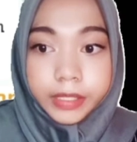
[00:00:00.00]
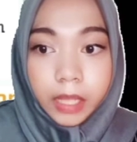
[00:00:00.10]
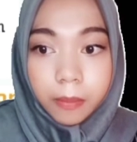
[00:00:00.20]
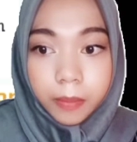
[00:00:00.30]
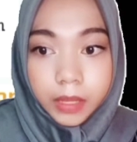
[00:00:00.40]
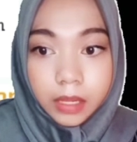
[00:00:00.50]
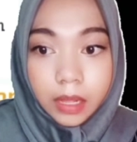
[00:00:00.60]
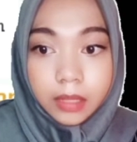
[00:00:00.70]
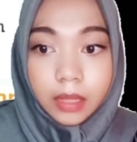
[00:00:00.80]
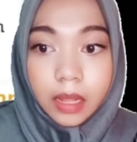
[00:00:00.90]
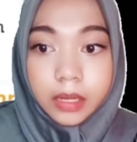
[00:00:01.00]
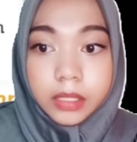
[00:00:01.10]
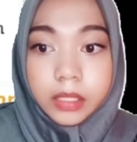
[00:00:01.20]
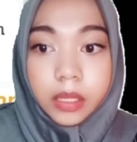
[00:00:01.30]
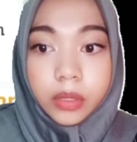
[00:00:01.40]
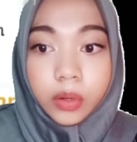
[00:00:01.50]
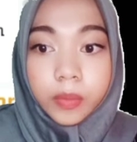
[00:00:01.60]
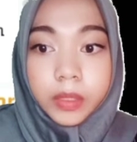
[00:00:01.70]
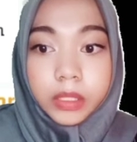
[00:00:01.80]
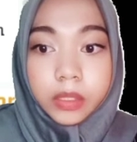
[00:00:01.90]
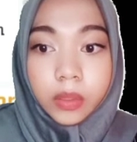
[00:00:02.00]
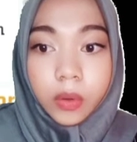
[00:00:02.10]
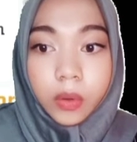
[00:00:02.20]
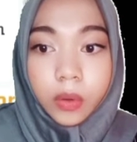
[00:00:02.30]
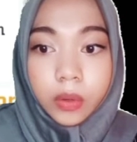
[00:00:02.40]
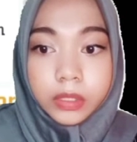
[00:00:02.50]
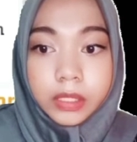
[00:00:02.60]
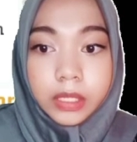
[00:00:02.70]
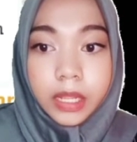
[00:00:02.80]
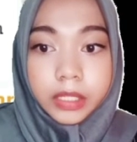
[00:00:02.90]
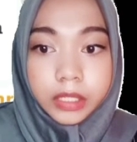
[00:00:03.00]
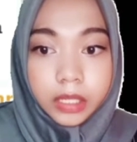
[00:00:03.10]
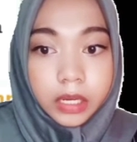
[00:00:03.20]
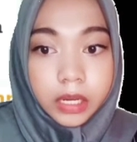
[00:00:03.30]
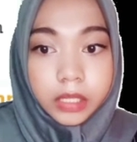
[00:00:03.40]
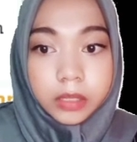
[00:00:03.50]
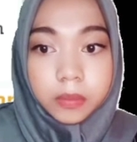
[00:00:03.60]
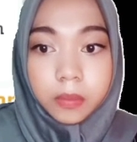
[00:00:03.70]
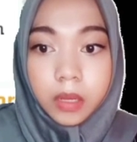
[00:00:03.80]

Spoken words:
For example, catalyst pyrobisoxidation